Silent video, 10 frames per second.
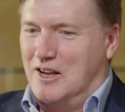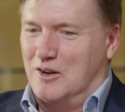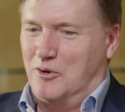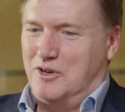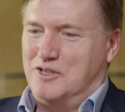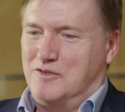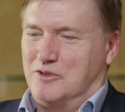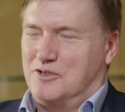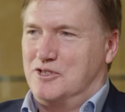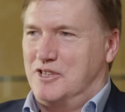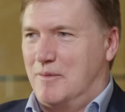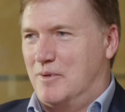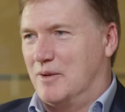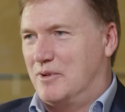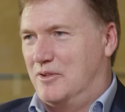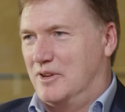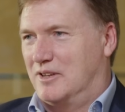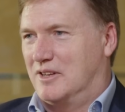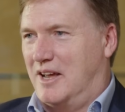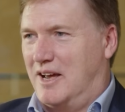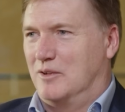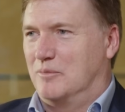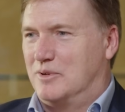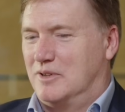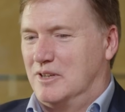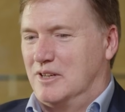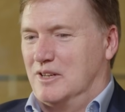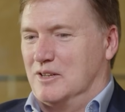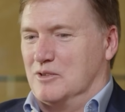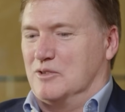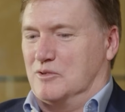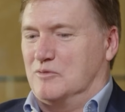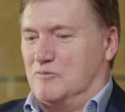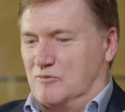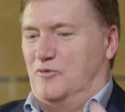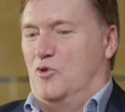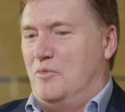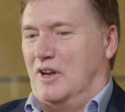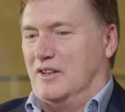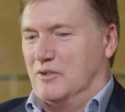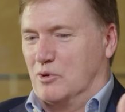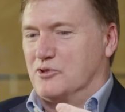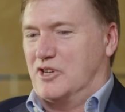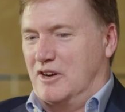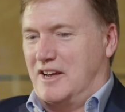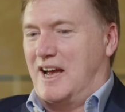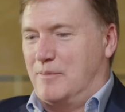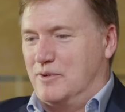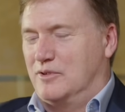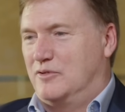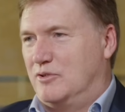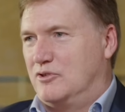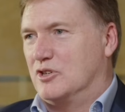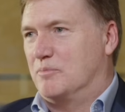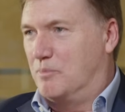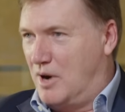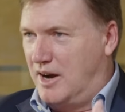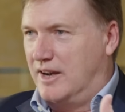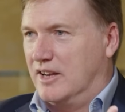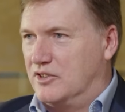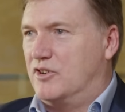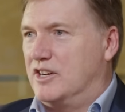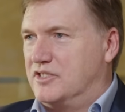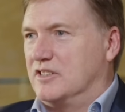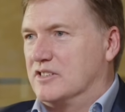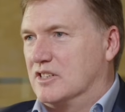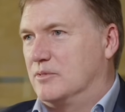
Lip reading: lawyers have got to step up, I think, and help formulate what's going to happen in the future by addressing some